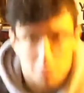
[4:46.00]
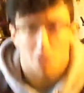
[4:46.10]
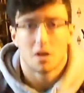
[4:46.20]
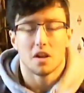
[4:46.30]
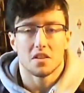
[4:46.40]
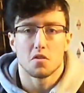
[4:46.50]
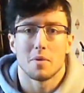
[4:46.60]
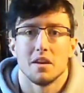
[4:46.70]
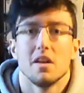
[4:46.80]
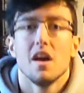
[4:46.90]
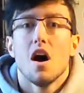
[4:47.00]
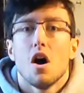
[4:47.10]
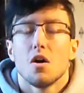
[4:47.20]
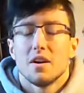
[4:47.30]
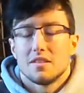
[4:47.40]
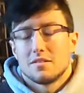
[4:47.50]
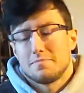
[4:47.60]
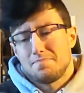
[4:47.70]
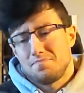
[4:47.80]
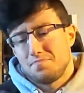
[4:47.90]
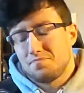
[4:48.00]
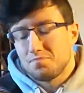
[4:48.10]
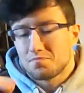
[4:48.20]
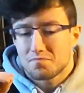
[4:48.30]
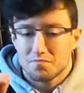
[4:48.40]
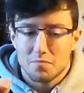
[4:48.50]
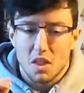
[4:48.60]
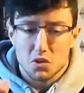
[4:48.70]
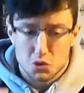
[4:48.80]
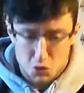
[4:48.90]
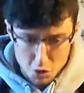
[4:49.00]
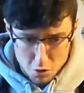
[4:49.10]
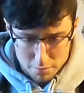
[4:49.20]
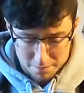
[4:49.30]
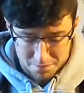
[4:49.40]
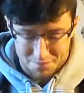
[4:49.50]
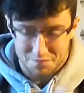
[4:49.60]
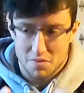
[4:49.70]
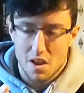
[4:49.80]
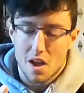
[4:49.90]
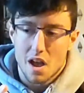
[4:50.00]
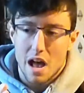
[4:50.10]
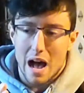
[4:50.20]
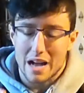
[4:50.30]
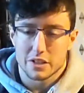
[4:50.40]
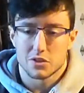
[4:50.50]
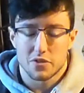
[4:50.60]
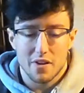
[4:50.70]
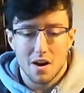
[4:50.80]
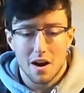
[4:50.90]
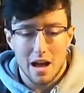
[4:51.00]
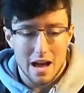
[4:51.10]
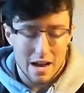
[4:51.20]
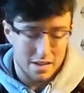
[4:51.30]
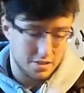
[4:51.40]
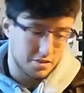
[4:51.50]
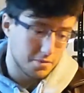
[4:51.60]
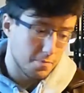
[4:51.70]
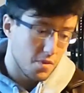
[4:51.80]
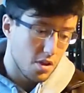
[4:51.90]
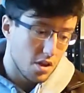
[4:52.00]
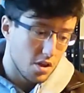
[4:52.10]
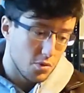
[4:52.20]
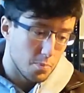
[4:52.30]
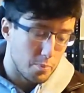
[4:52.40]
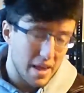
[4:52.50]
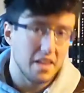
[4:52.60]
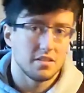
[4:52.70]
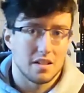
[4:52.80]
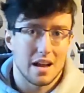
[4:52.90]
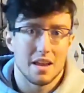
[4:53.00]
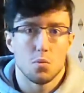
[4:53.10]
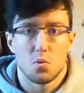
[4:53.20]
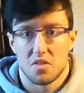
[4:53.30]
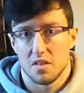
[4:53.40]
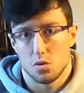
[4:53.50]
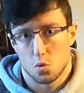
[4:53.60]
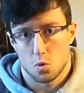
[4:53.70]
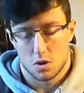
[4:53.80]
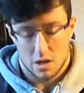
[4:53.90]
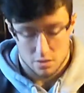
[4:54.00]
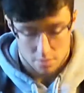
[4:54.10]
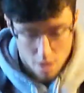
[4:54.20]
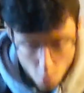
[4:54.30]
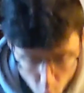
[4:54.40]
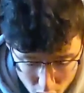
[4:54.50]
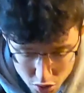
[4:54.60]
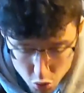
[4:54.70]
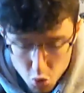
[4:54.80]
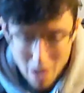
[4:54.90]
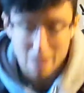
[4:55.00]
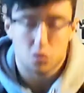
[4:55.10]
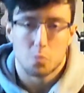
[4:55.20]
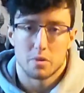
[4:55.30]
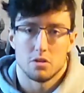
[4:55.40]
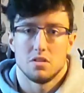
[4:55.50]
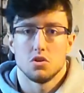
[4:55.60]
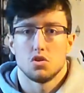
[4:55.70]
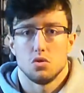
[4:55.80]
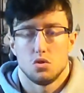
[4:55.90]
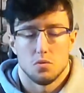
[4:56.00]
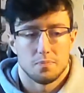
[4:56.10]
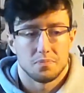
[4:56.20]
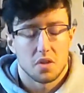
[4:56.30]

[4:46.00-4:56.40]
anymore. Never mind. All right. So, as far as baseline within the workout, what do you have to pay attention to?